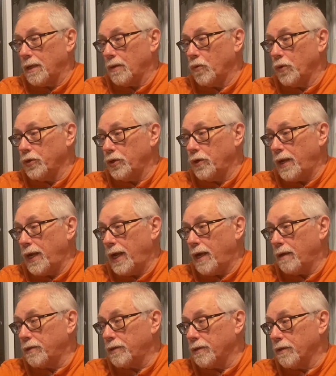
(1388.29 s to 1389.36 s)
when you're
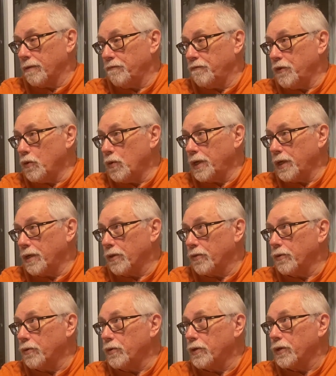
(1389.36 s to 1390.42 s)
out viewing
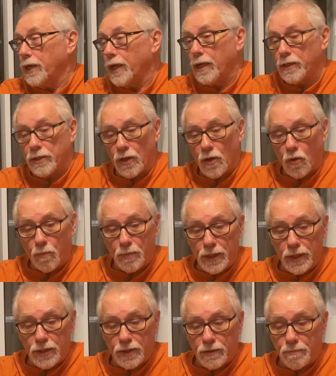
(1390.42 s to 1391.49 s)
through your telescope
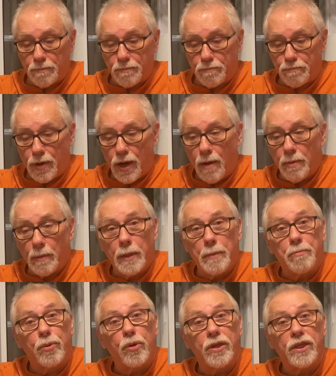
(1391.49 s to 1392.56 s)
is probably
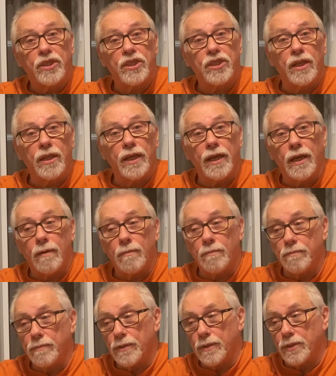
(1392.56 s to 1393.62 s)
pretty slim.
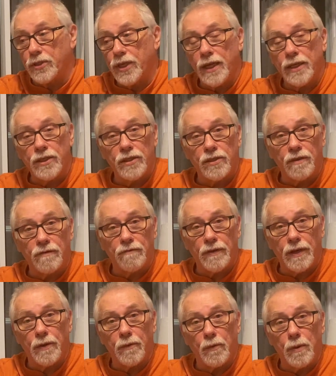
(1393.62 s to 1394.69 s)
The chances are
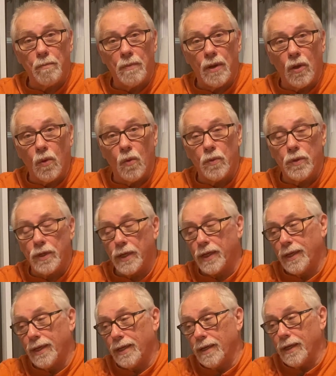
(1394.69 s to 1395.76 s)
very remote.
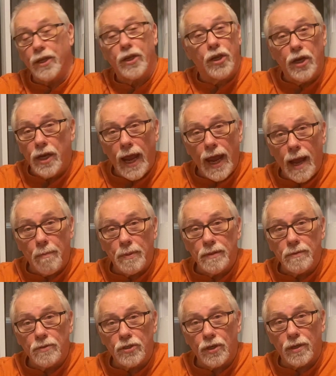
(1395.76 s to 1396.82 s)
It could
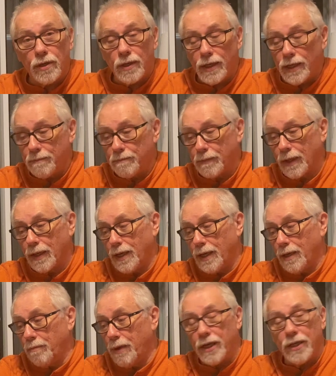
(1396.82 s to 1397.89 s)
happen, certainly,
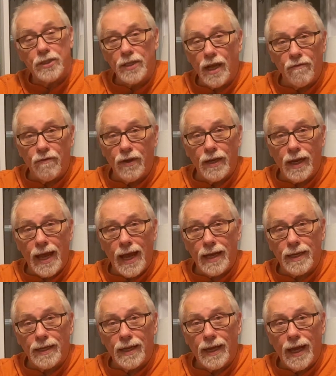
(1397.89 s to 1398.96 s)
but it's not very
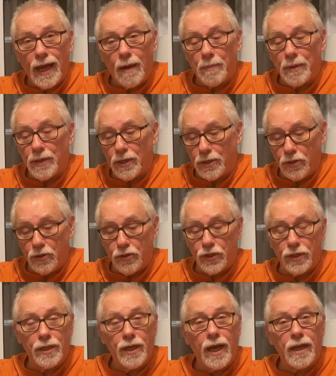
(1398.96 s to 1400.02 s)
likely to happen, and you
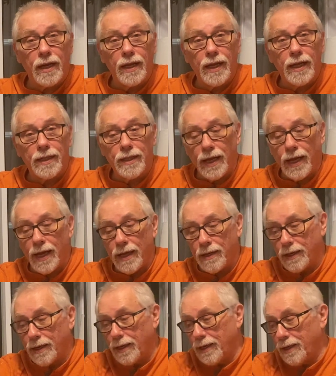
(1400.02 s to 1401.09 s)
should not let
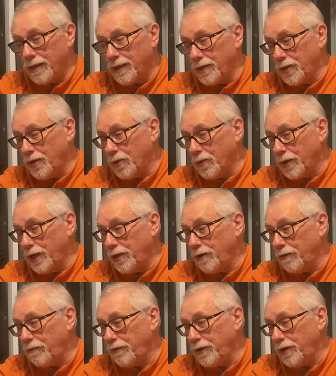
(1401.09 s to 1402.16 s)
that
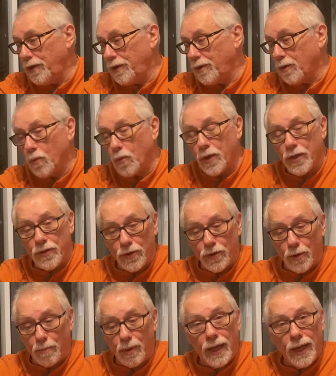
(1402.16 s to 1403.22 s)
interfere with
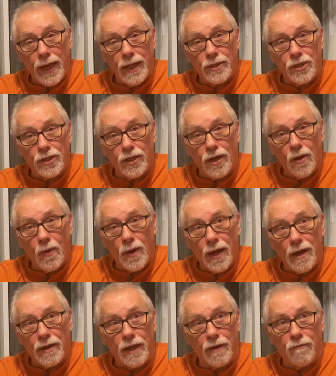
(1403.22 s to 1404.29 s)
your plans to go
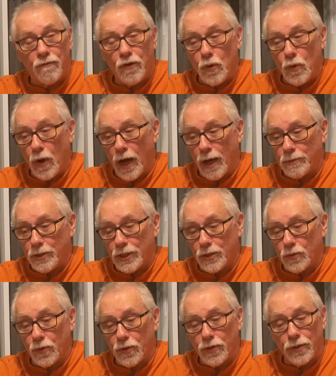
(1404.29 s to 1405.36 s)
out and view
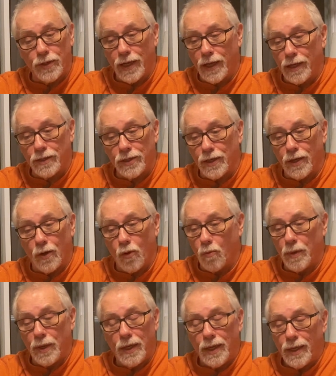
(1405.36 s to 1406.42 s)
objects with your telescope.